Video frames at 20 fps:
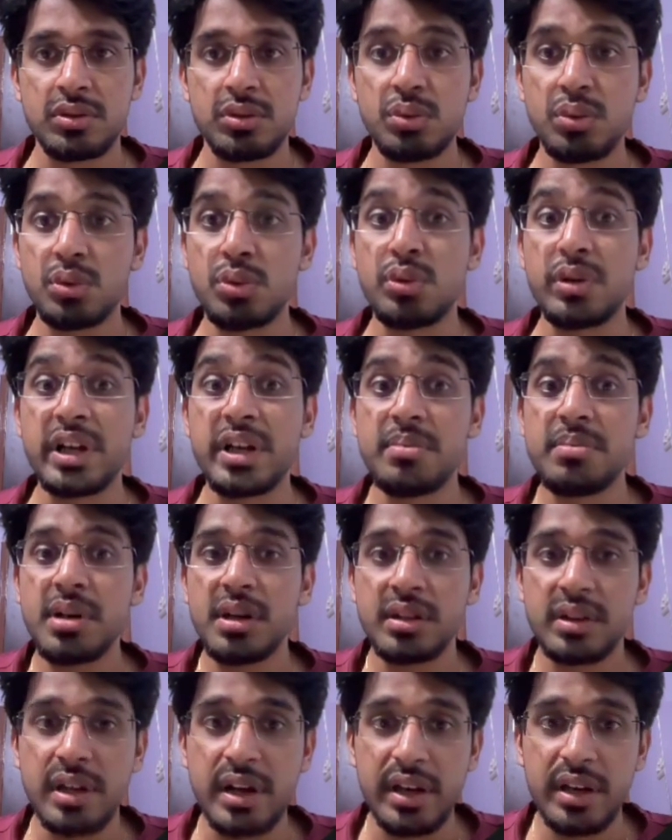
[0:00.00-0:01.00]
So to
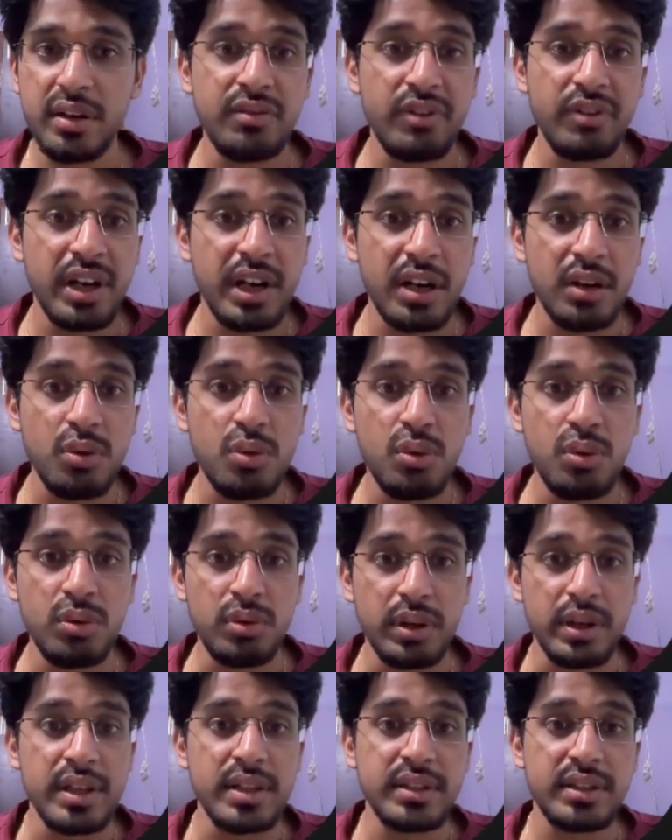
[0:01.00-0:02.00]
debug that, we can
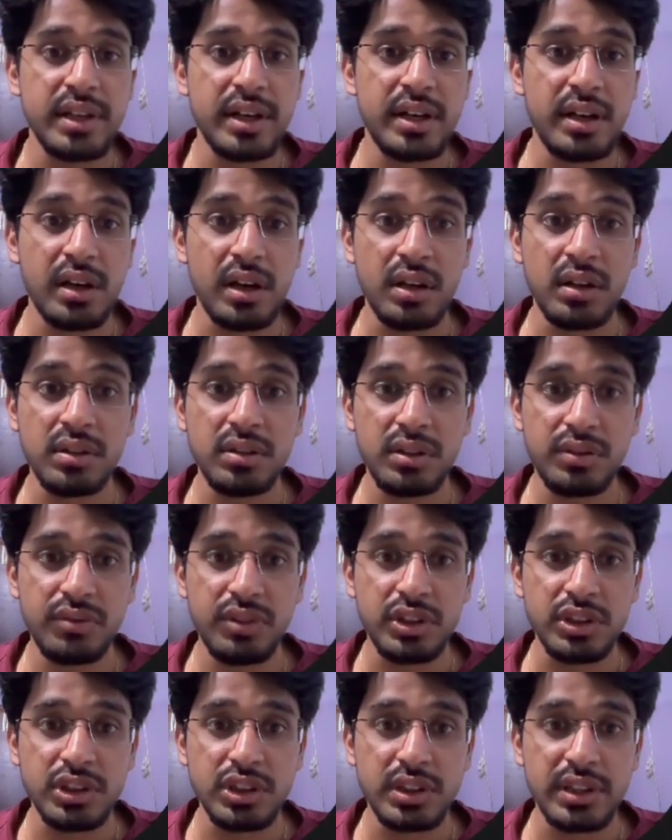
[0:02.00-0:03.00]
go inside another
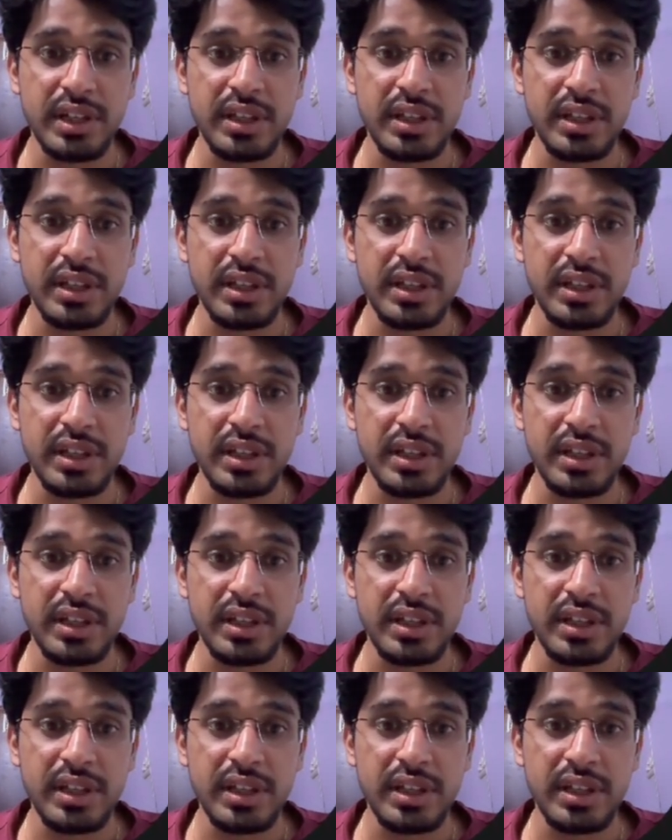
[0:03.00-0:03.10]
function,